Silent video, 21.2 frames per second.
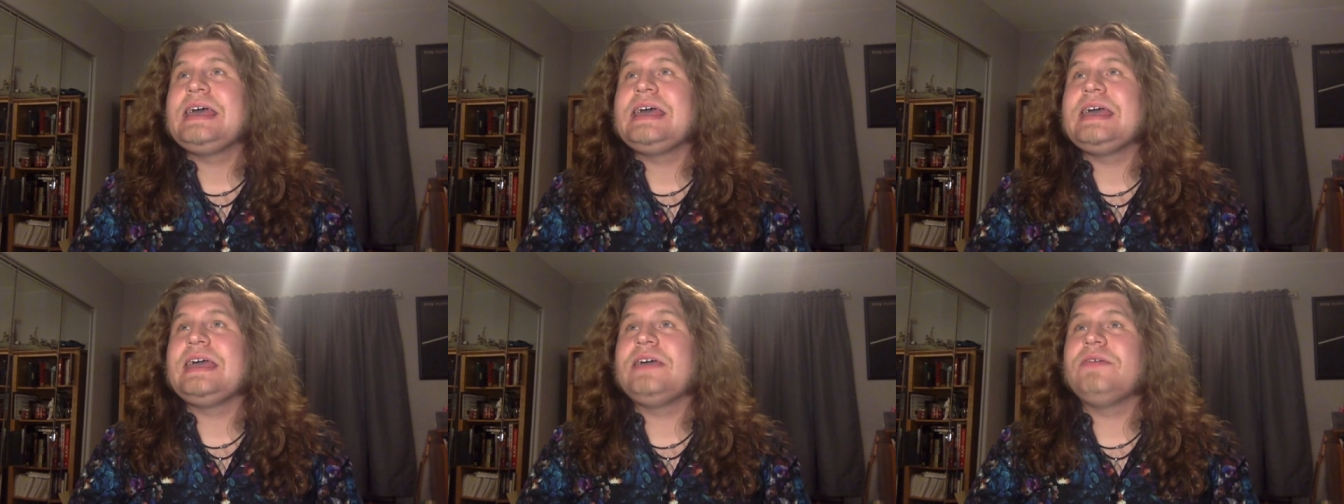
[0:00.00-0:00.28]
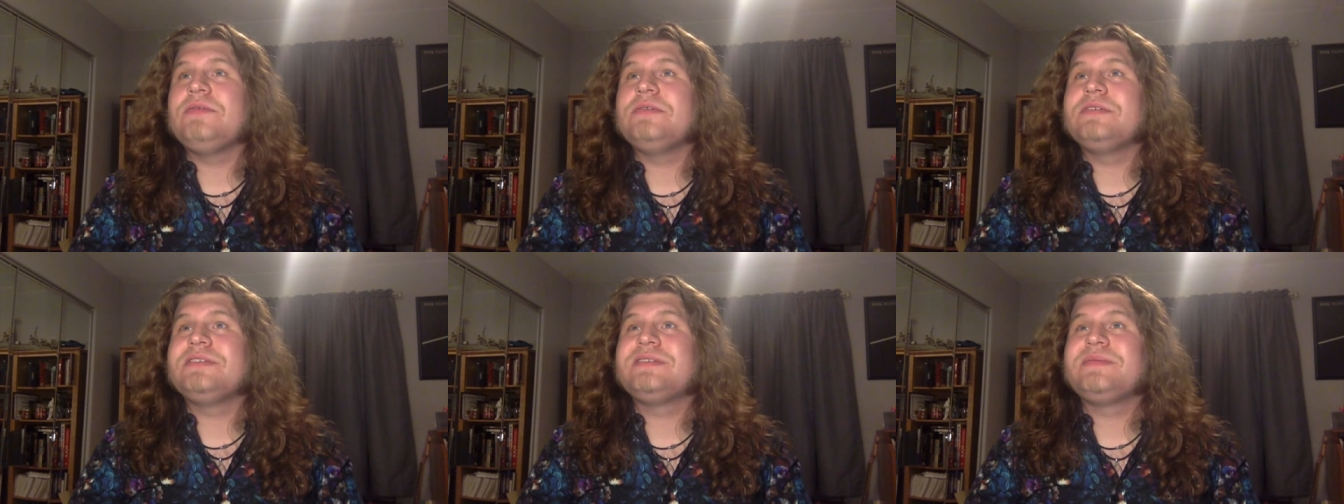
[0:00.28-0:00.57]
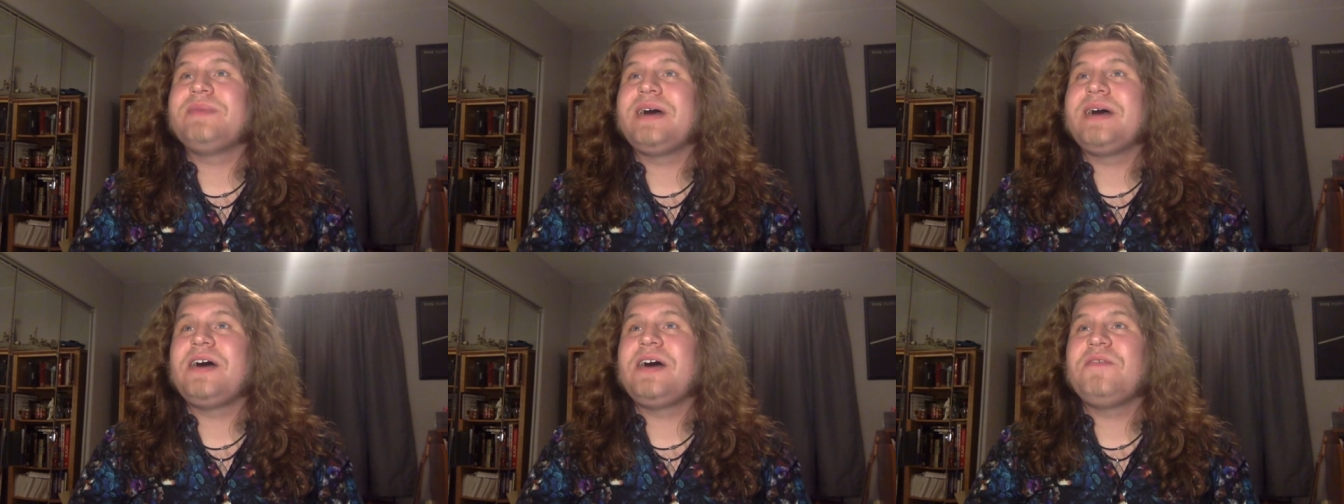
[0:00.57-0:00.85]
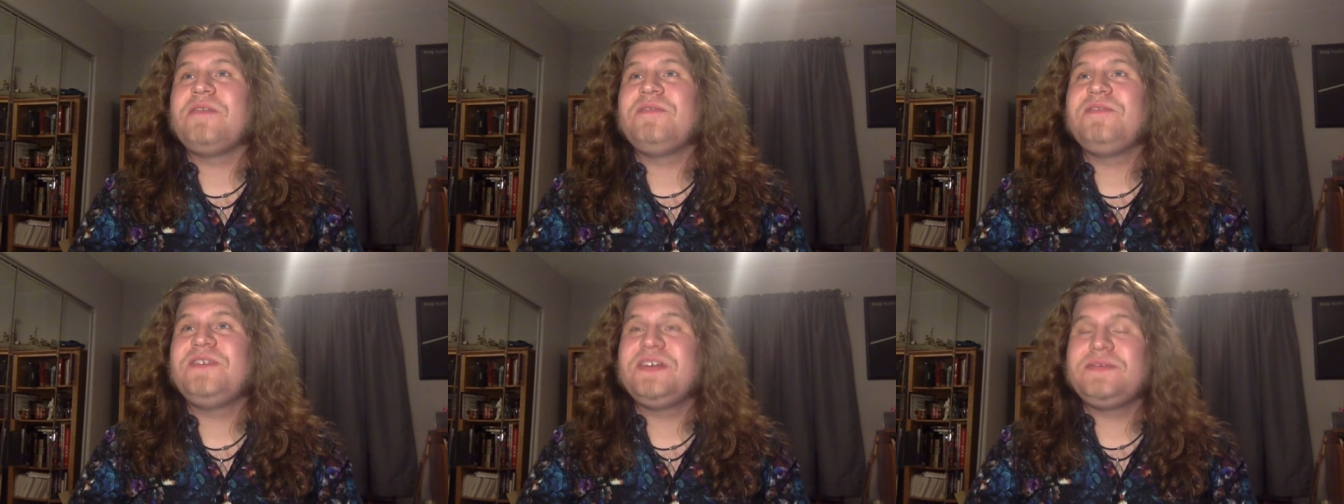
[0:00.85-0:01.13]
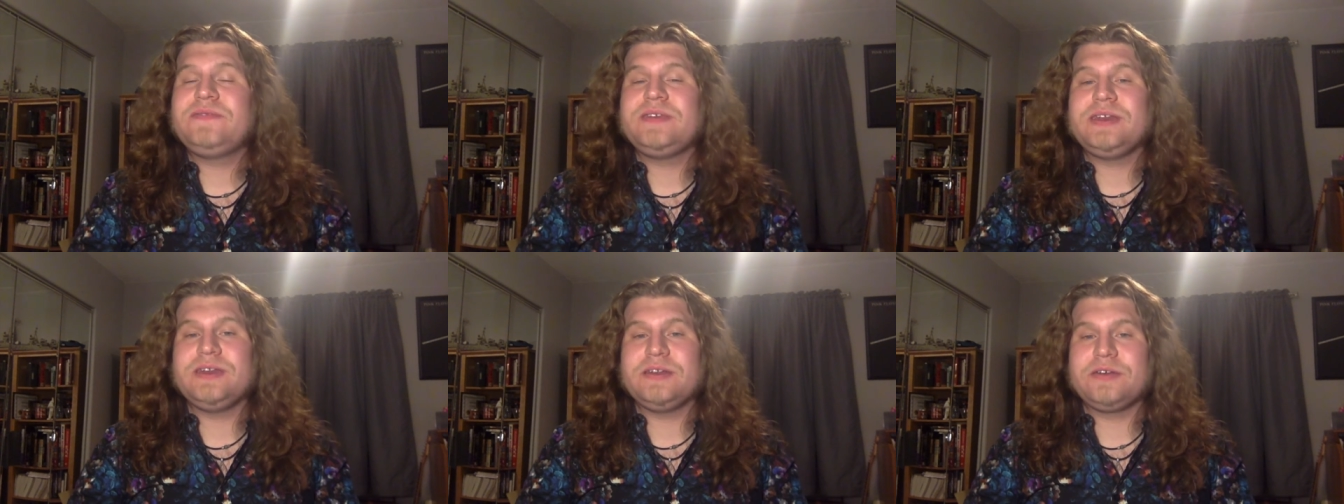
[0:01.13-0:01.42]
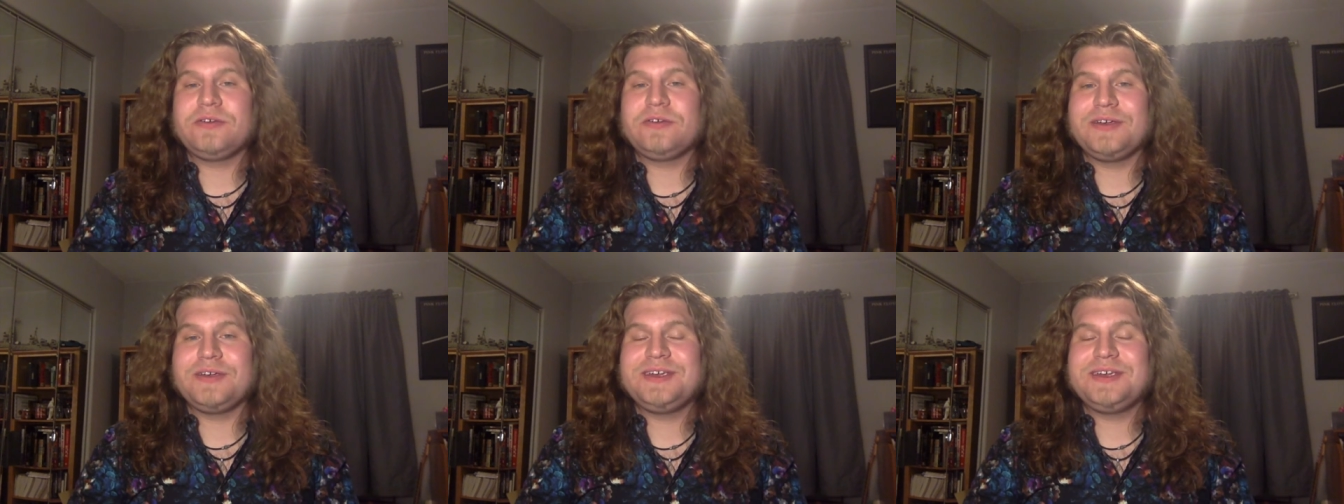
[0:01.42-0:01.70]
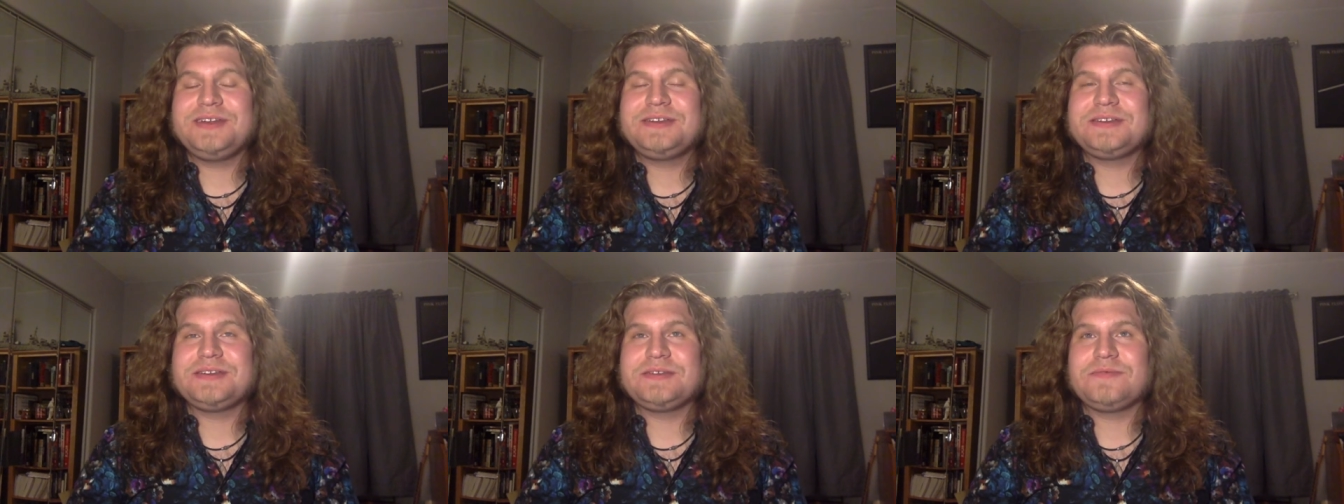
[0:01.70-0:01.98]
it was about 50
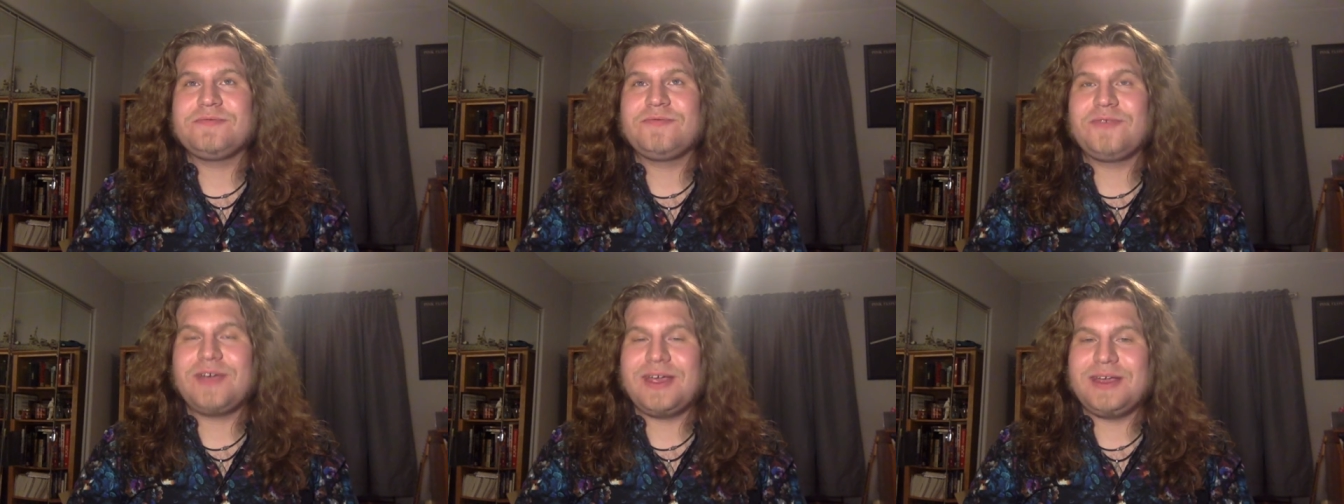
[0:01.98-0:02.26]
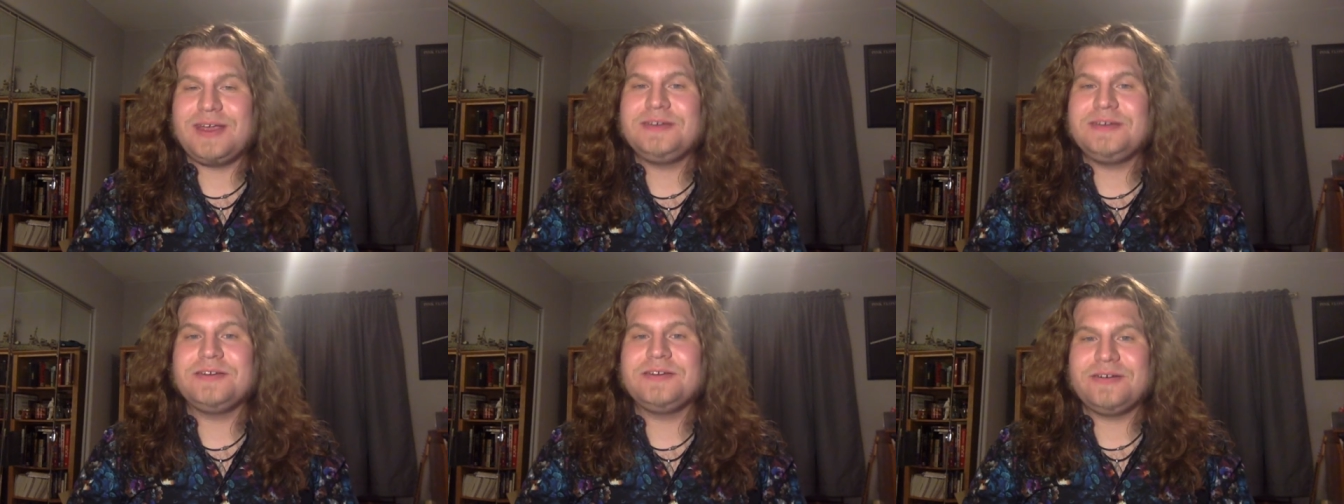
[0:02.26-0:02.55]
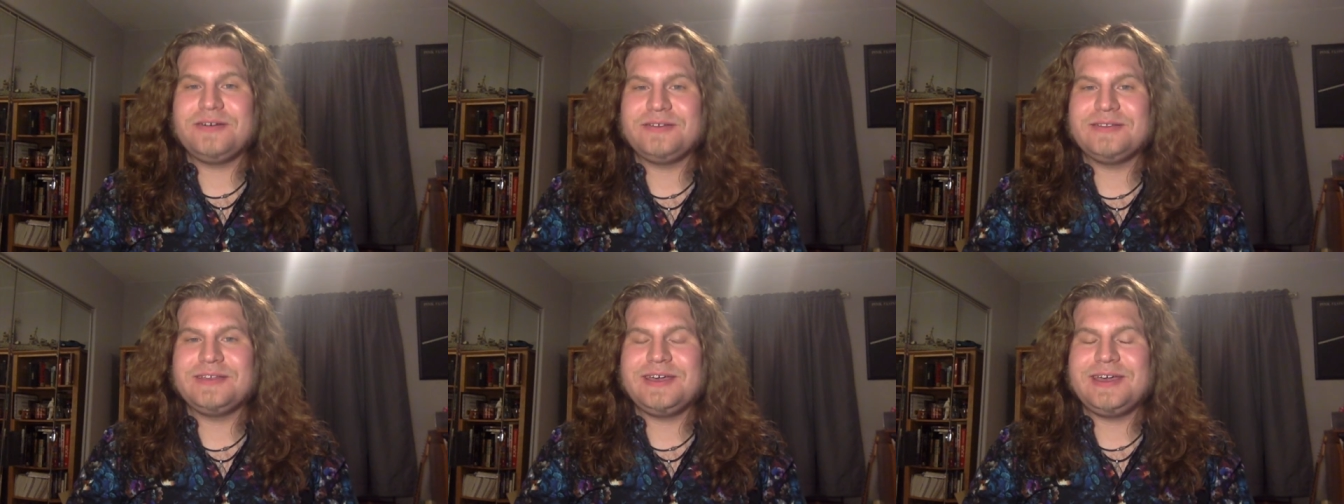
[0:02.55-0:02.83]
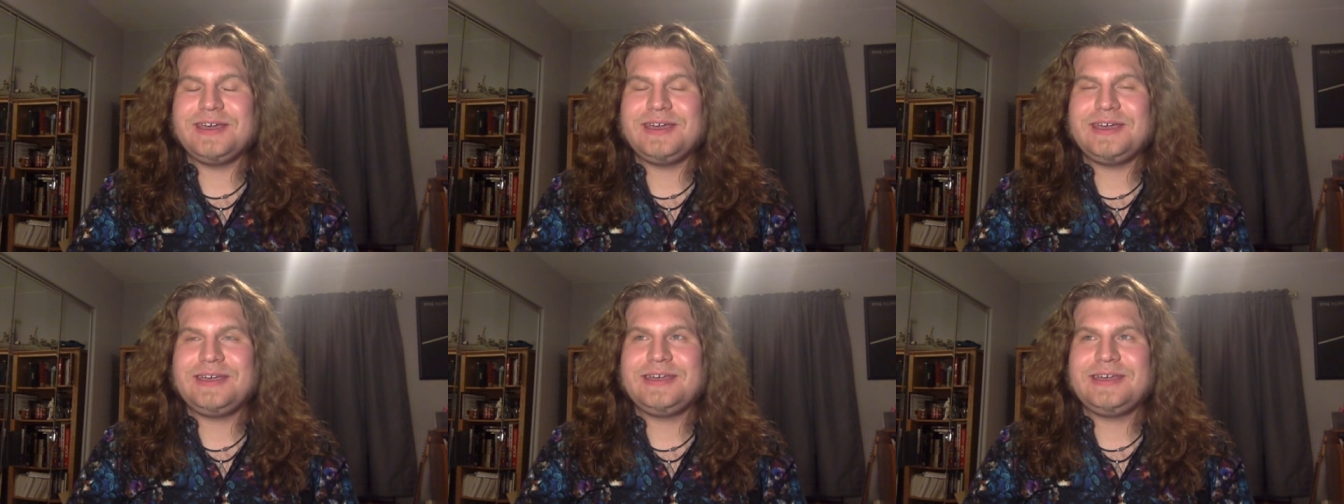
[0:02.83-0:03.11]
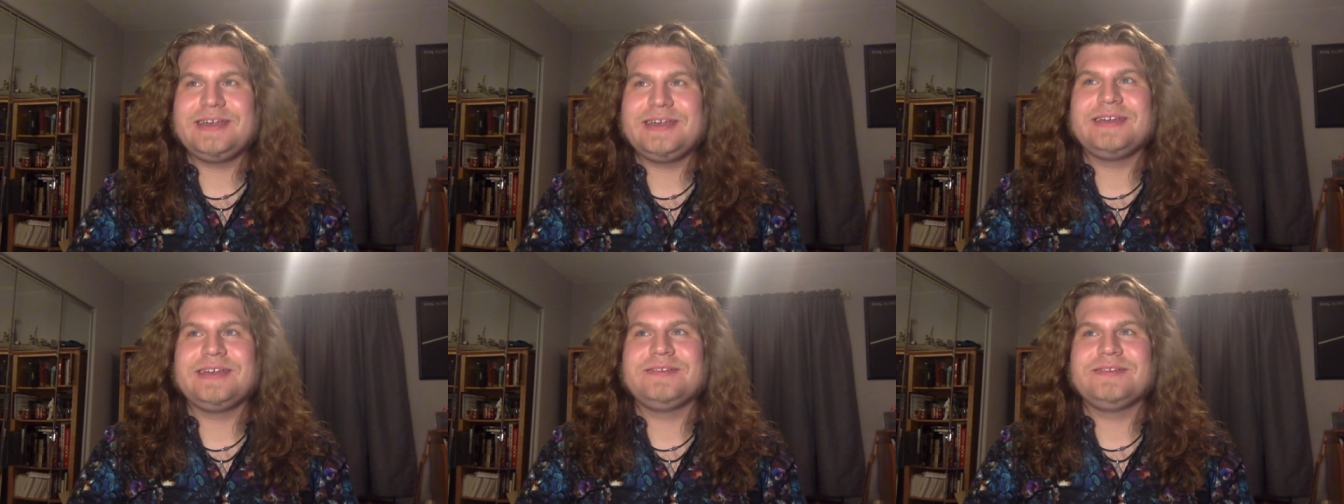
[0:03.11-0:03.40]
degrees and rained all day,